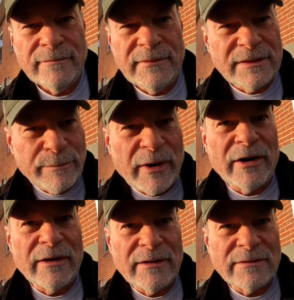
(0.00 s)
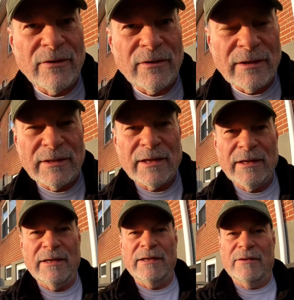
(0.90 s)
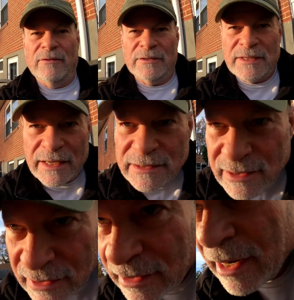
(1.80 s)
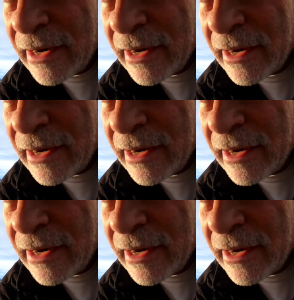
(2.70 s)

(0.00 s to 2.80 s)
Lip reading: this bird is gonna look good, gonna taste good, I